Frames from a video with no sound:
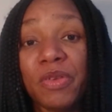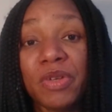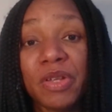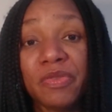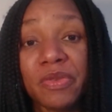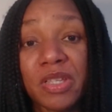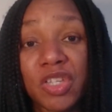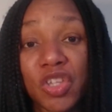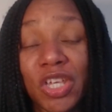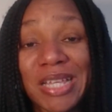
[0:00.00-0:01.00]
Even if
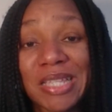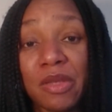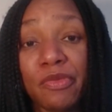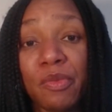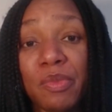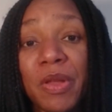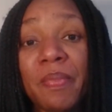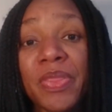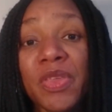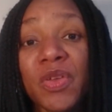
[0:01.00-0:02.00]
you're not getting it from me,
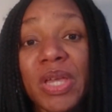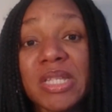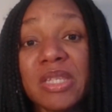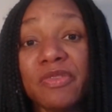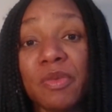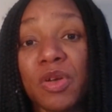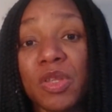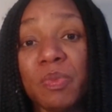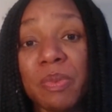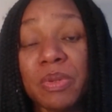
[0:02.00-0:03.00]
you're getting it from
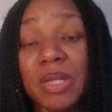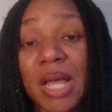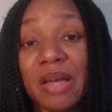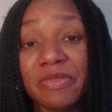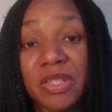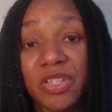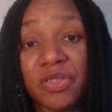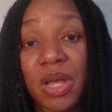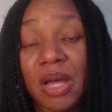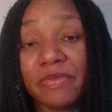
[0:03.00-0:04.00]
other people that
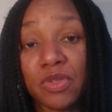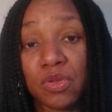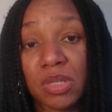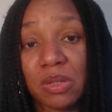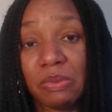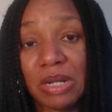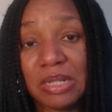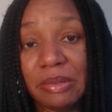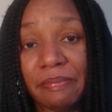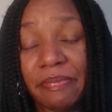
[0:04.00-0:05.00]
have taught
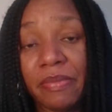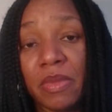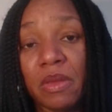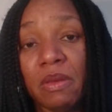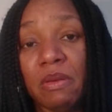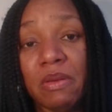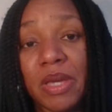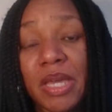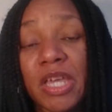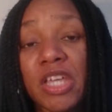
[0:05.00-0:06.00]
already.
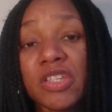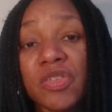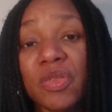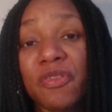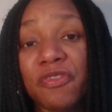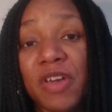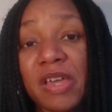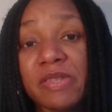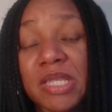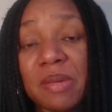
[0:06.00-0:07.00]
Okay. So the
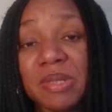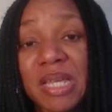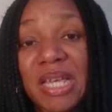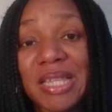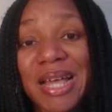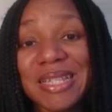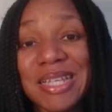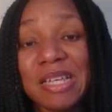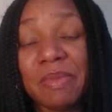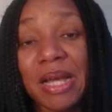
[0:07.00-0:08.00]
five steps again that I
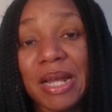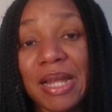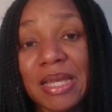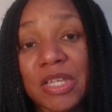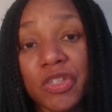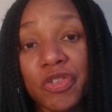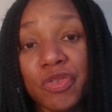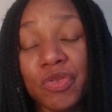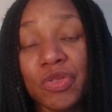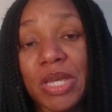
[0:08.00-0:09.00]
take my clients
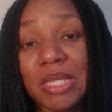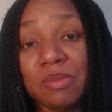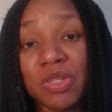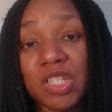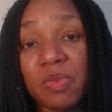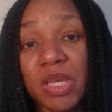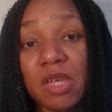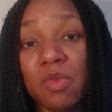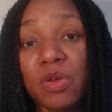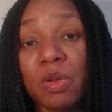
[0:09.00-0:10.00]
through to get them to speak
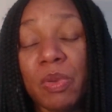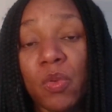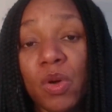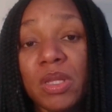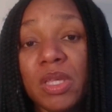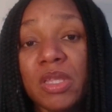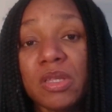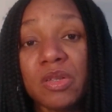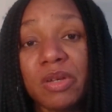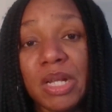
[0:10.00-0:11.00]
Igbo. Number one, you
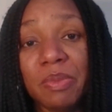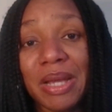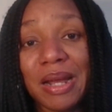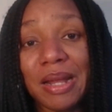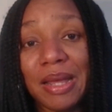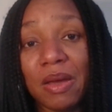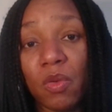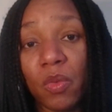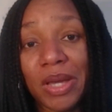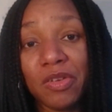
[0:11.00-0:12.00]
need to really be clear
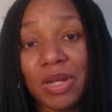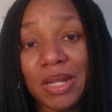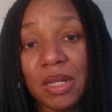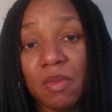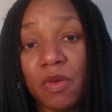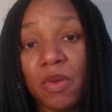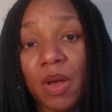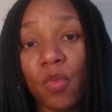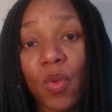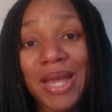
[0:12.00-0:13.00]
on why you're learning Igbo
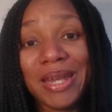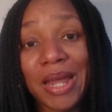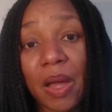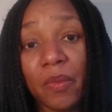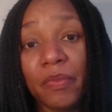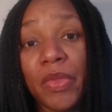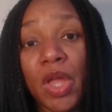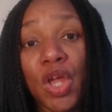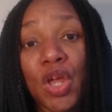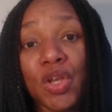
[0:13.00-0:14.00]
and why now.
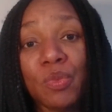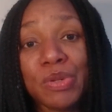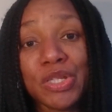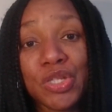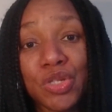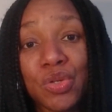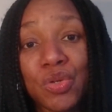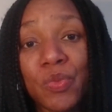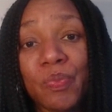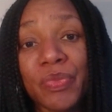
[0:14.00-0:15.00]
Number
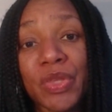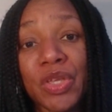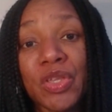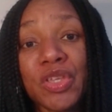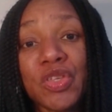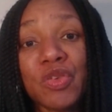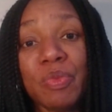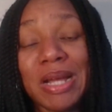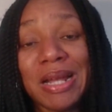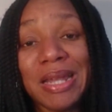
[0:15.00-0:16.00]
two, you need to
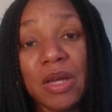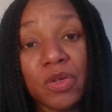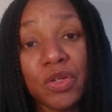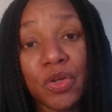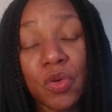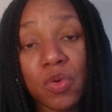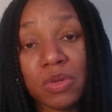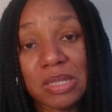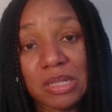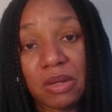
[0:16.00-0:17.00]
be clear on your
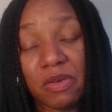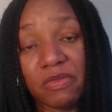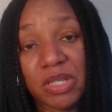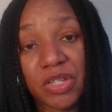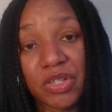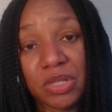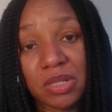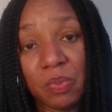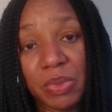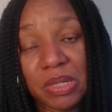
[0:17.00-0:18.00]
goals, your conversation
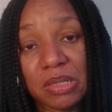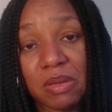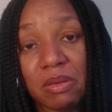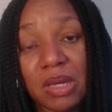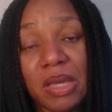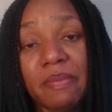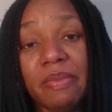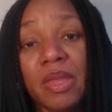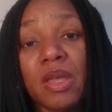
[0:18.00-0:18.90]
topics, okay?